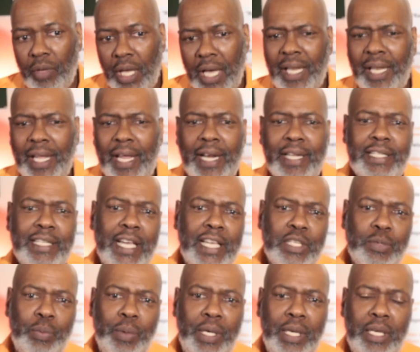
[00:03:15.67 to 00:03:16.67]
a lot of
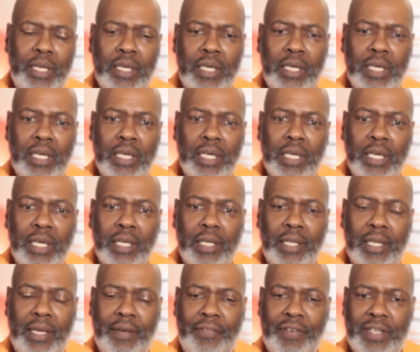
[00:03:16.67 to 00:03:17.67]
times we
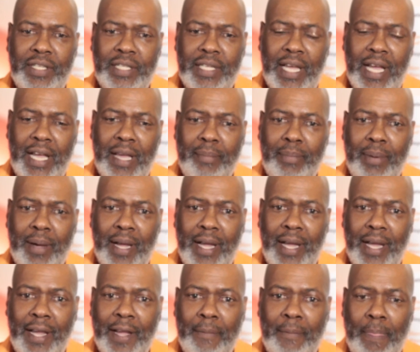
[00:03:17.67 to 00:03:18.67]
live and die
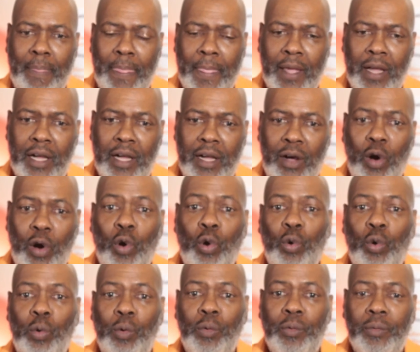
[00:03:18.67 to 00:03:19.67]
by
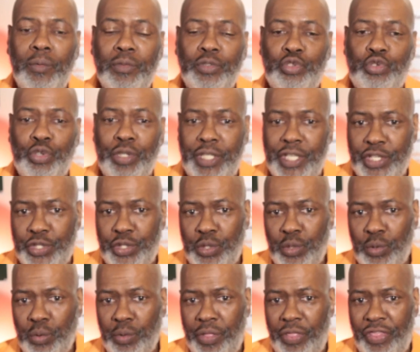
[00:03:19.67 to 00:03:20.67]
old
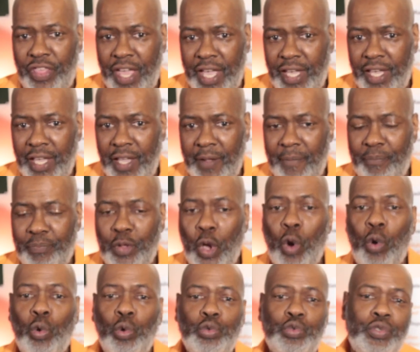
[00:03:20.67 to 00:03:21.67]
traditional thinking,
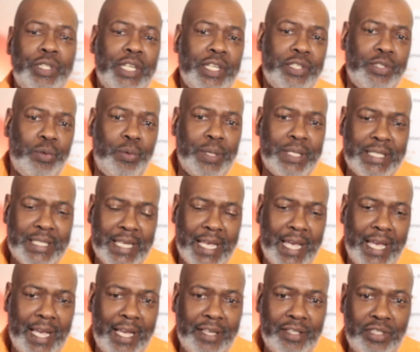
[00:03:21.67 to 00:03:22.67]
old traditional
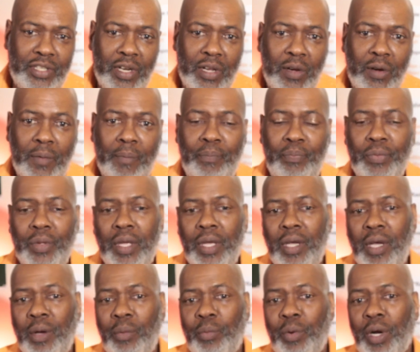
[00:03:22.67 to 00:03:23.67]
sayings,
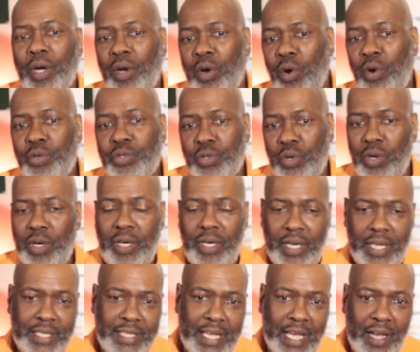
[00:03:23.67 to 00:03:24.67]
what goes on
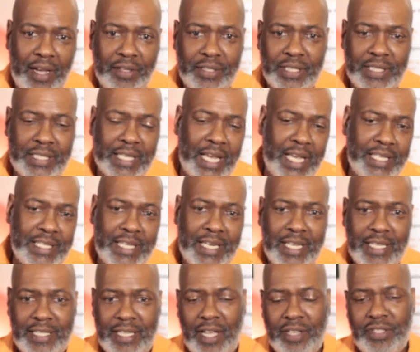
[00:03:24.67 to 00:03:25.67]
in this house stays in
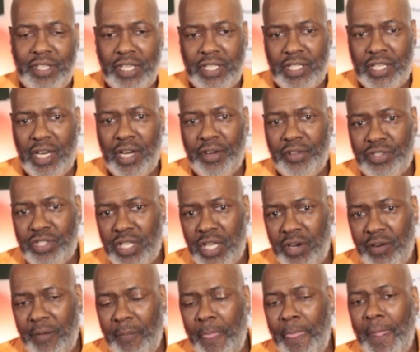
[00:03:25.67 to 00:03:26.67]
this house, etc.,
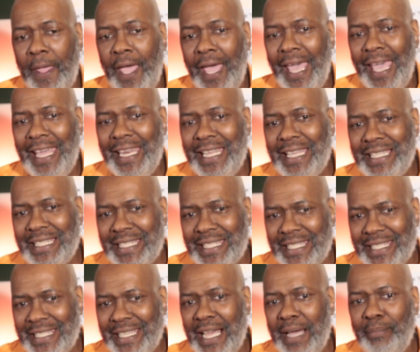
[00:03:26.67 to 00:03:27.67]
etc. And in
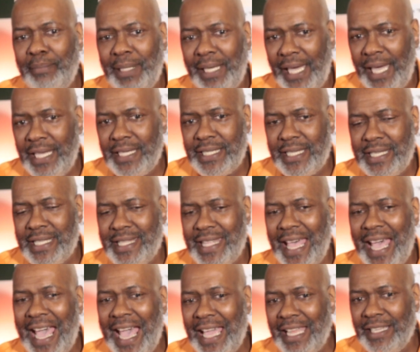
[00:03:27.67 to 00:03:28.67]
some cases,
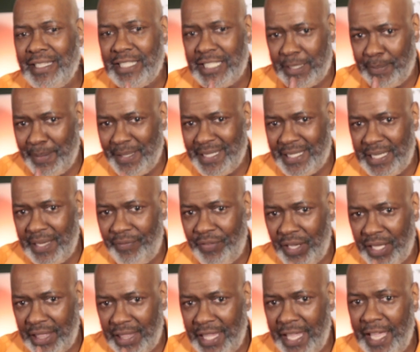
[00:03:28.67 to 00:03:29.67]
that
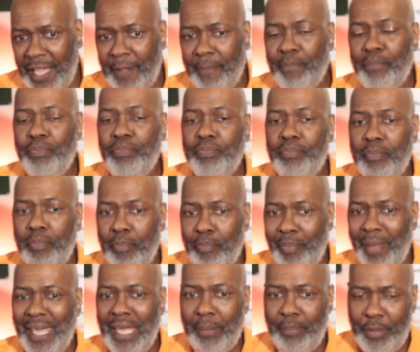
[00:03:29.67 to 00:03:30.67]
specific thing
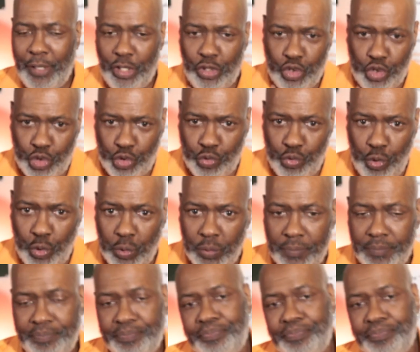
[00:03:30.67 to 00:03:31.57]
may be true,